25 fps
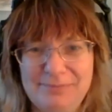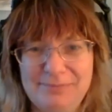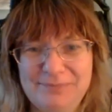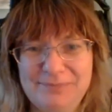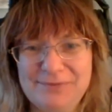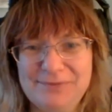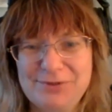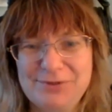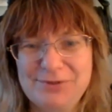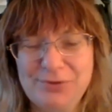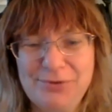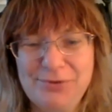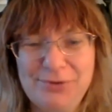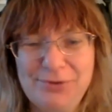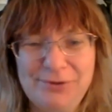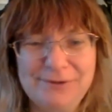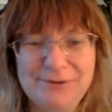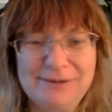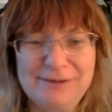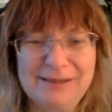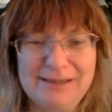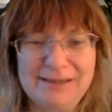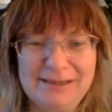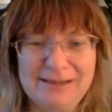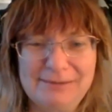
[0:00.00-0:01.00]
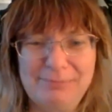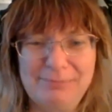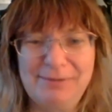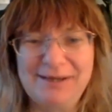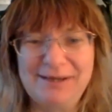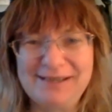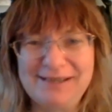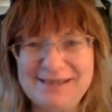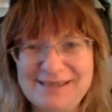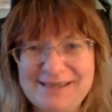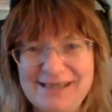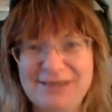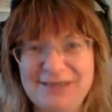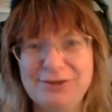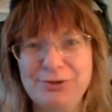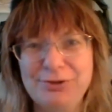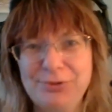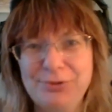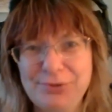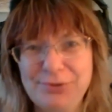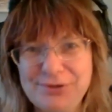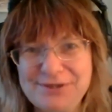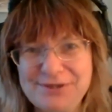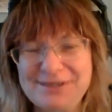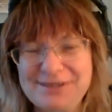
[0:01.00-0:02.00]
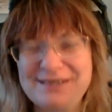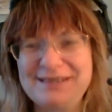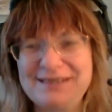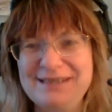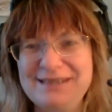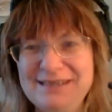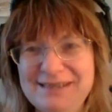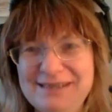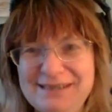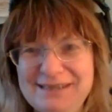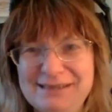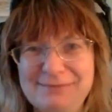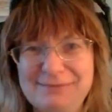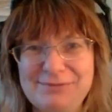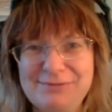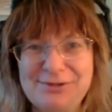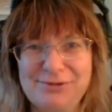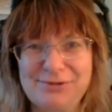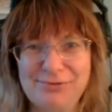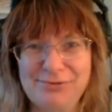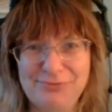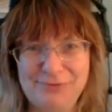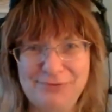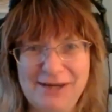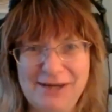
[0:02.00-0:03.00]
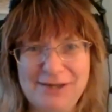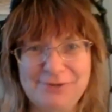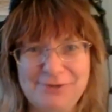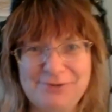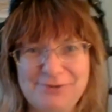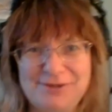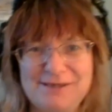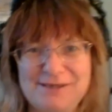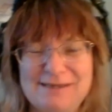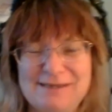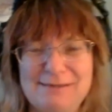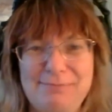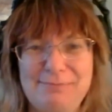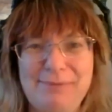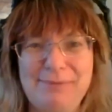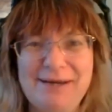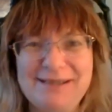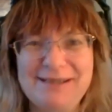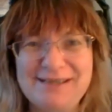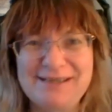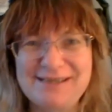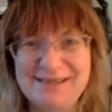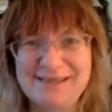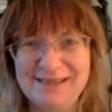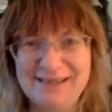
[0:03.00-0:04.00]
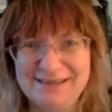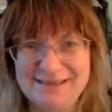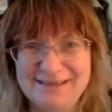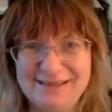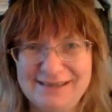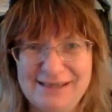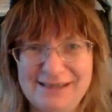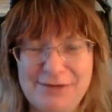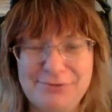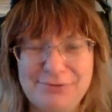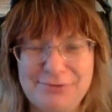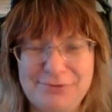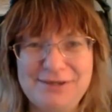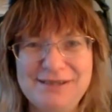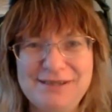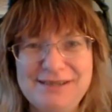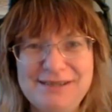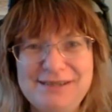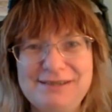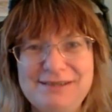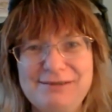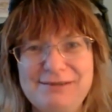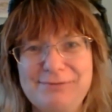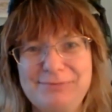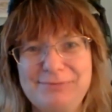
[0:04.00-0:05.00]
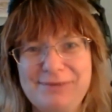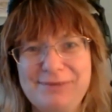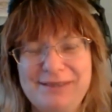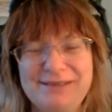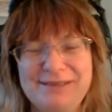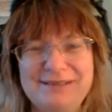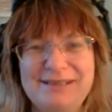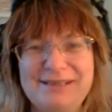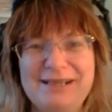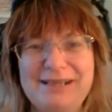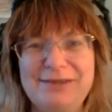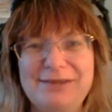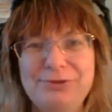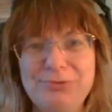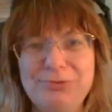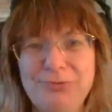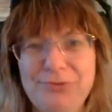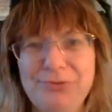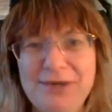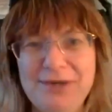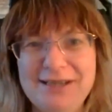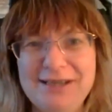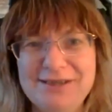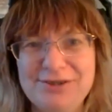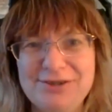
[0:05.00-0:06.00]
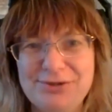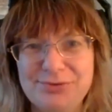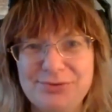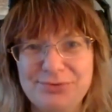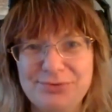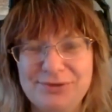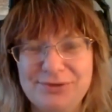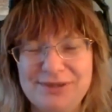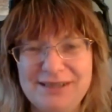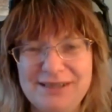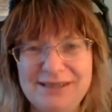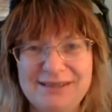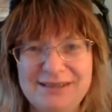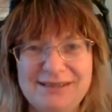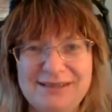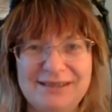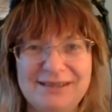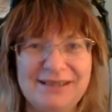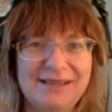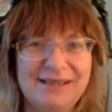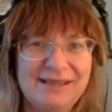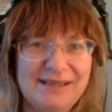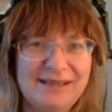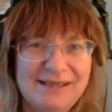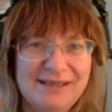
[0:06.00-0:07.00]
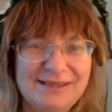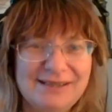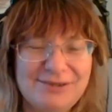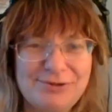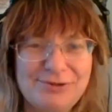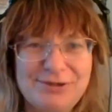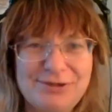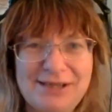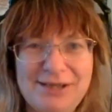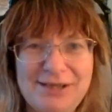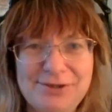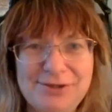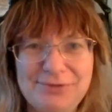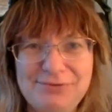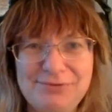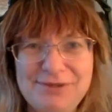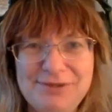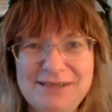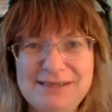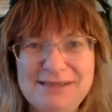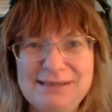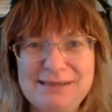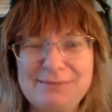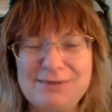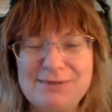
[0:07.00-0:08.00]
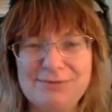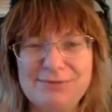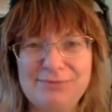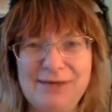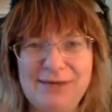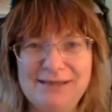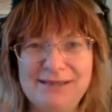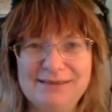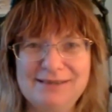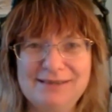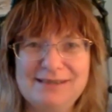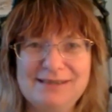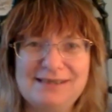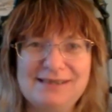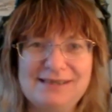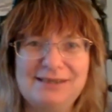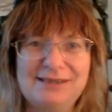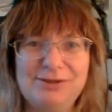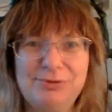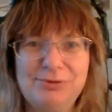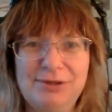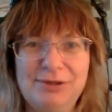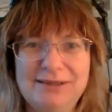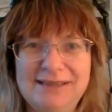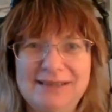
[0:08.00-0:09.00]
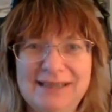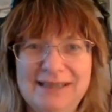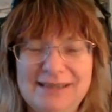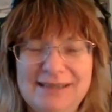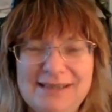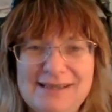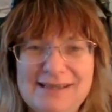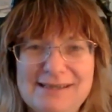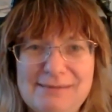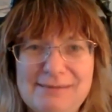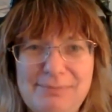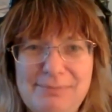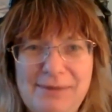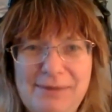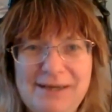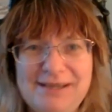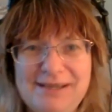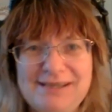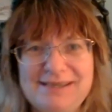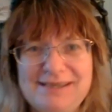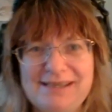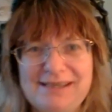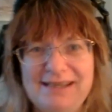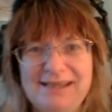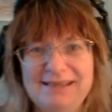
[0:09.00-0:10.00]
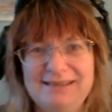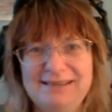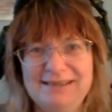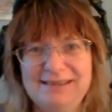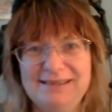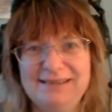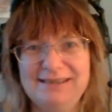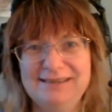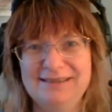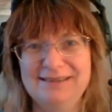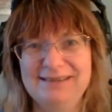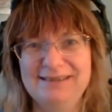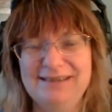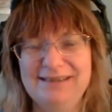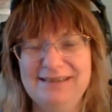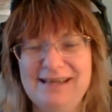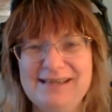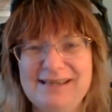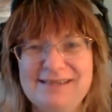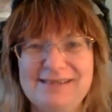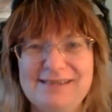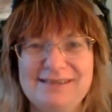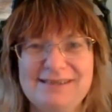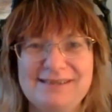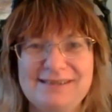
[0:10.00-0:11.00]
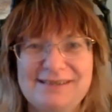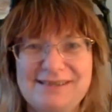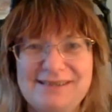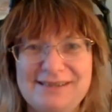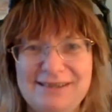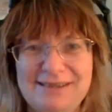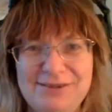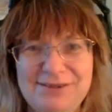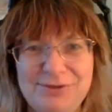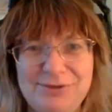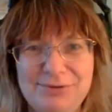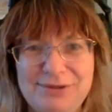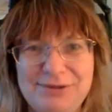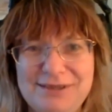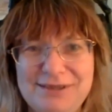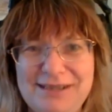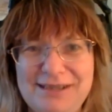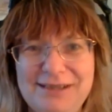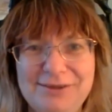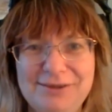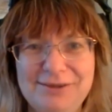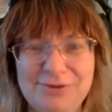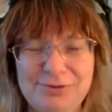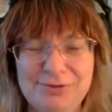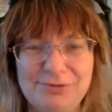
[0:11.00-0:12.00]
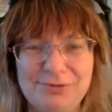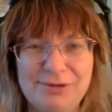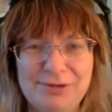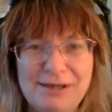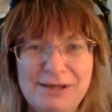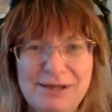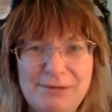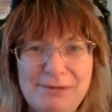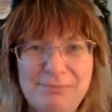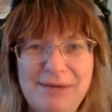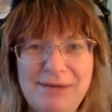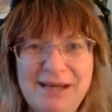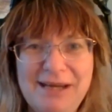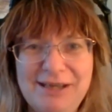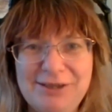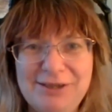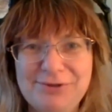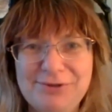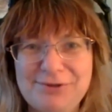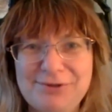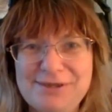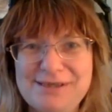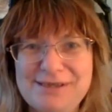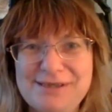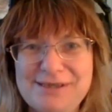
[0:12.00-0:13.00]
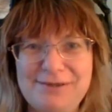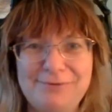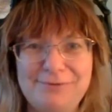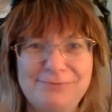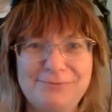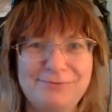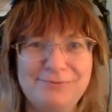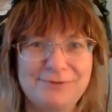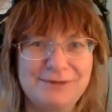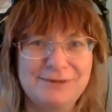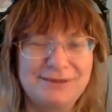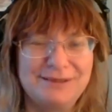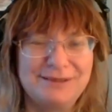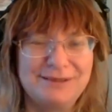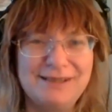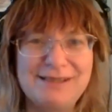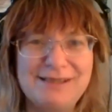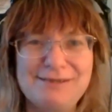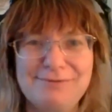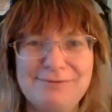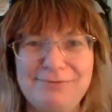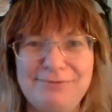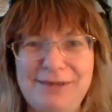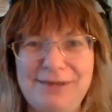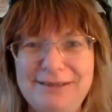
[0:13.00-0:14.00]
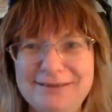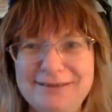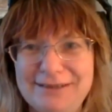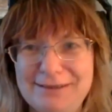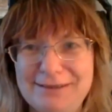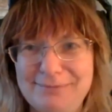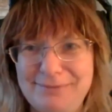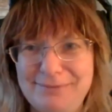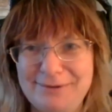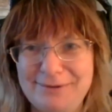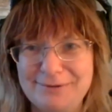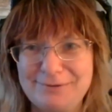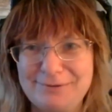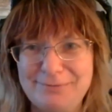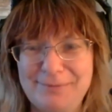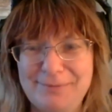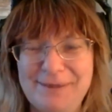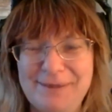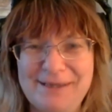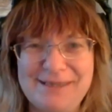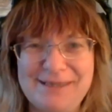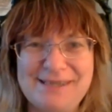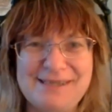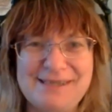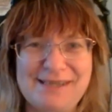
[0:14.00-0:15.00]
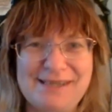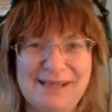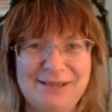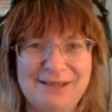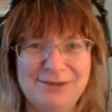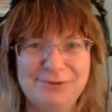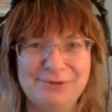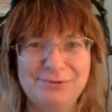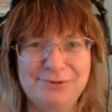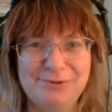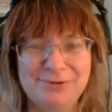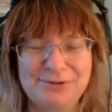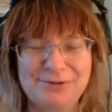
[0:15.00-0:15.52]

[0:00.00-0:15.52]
so-called parasite host systems. So virus is a parasite in our system and there are two ways to treat those kind of systems. One is that you're attacking the parasite and another is that you're trying to make yourself less vulnerable to parasite or